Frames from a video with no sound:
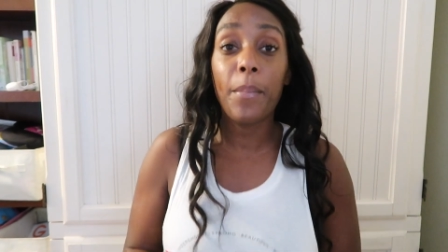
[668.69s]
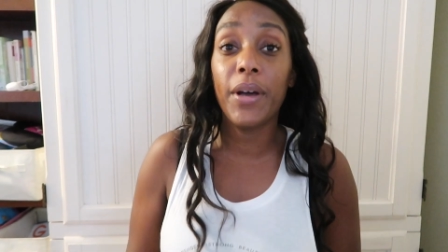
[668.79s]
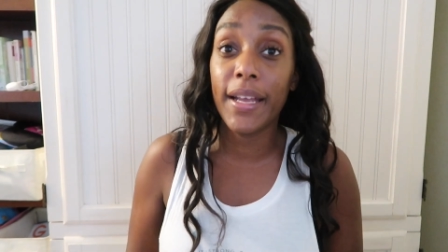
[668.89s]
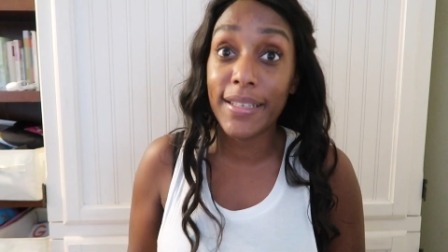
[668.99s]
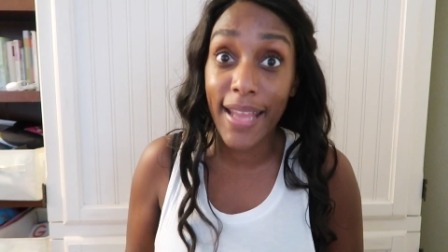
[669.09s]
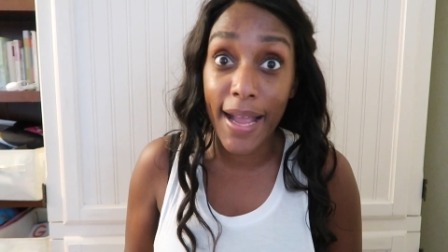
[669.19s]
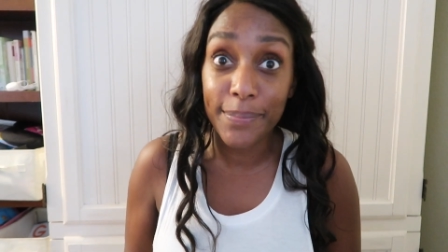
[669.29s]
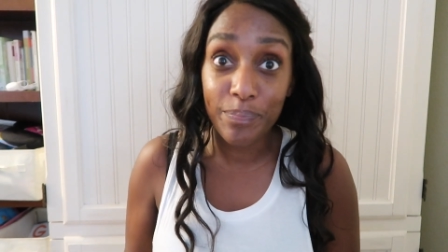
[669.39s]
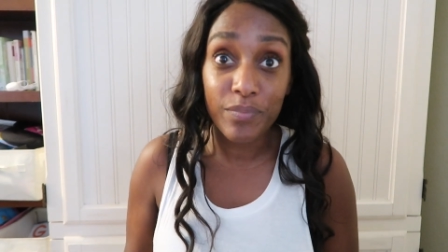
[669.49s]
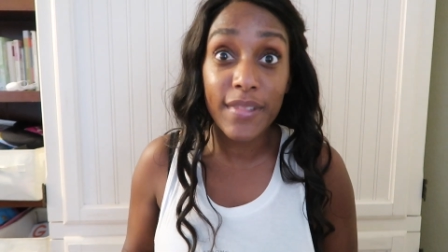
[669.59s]
But
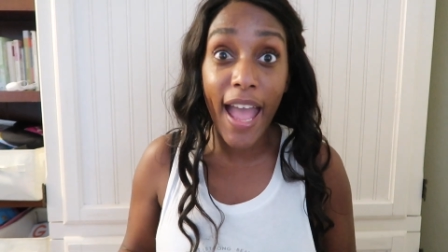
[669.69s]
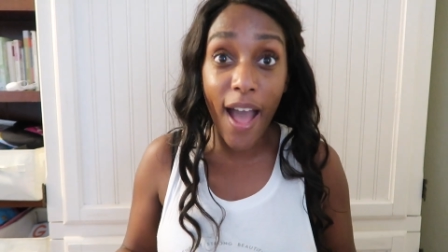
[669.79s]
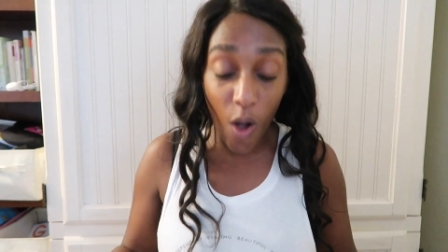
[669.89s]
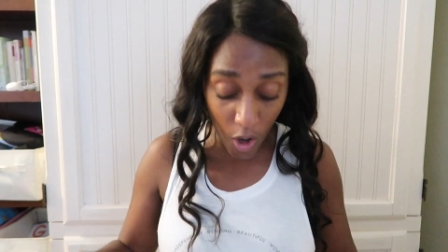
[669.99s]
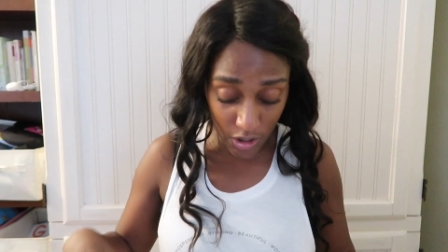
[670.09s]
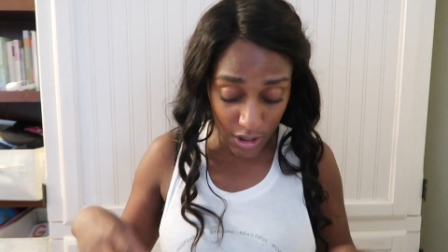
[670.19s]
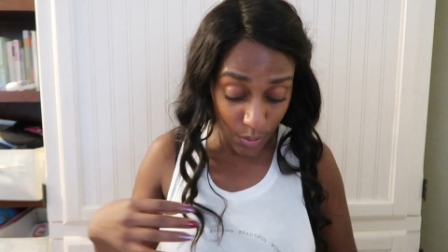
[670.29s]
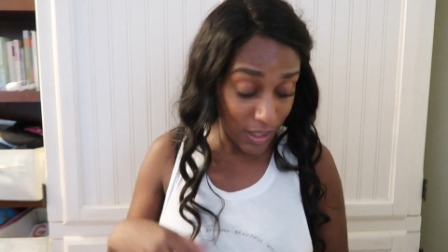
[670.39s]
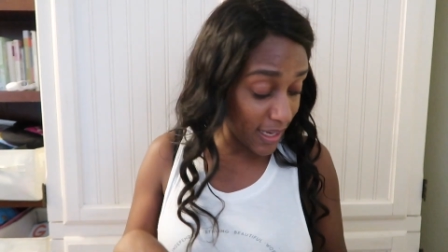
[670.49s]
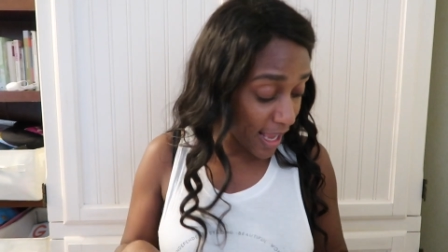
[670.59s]
yeah. Now on
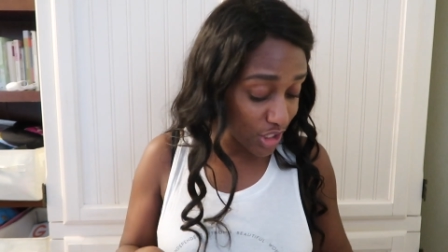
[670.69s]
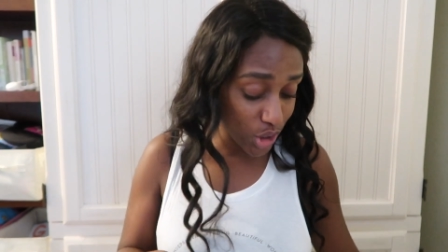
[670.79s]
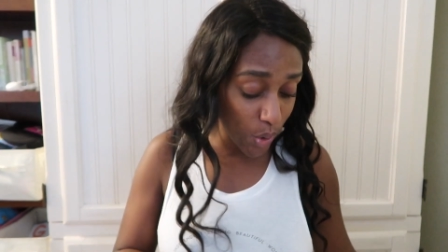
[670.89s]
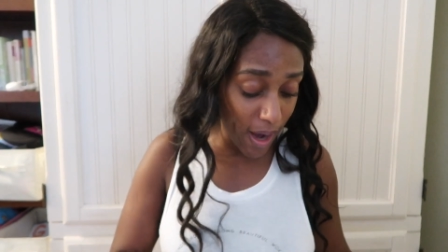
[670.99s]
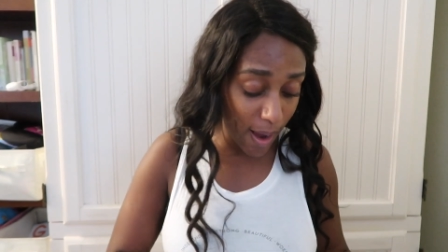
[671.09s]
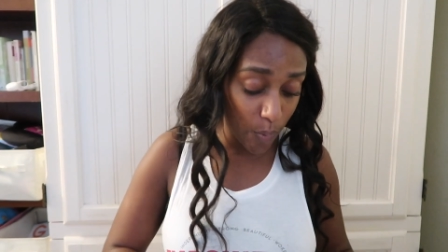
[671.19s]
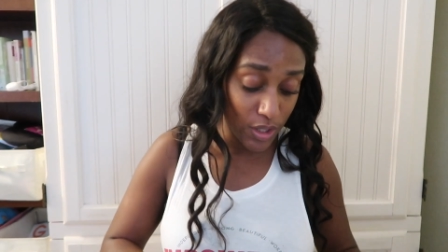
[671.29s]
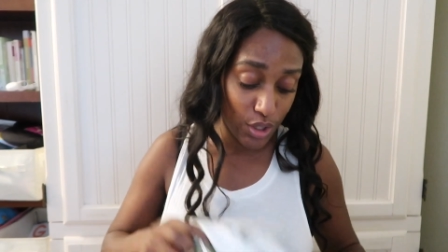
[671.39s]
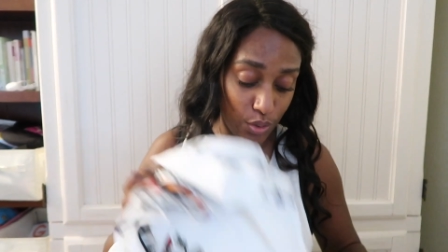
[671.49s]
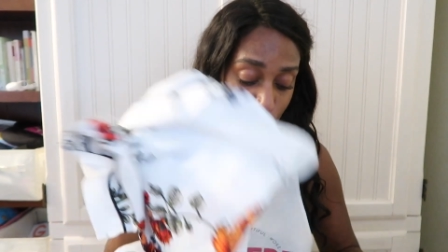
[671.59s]
to the next store. I
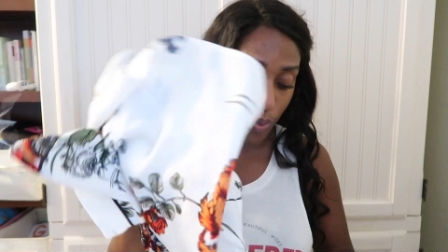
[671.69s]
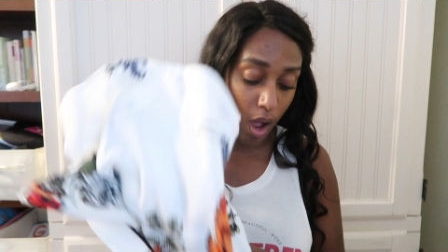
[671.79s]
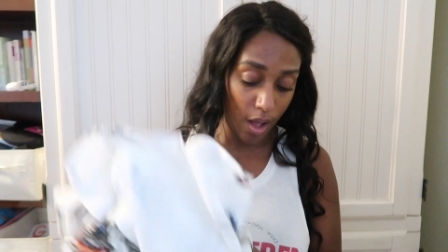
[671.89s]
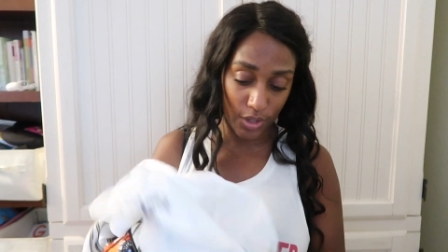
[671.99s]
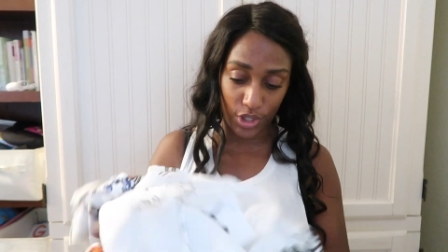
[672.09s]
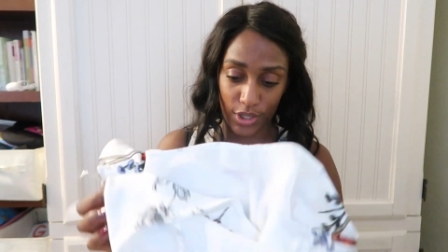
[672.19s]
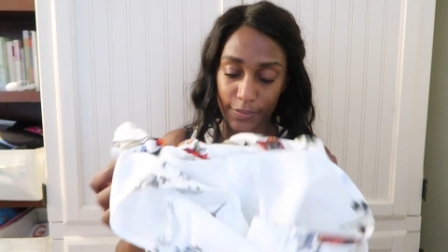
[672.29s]
went to Ross.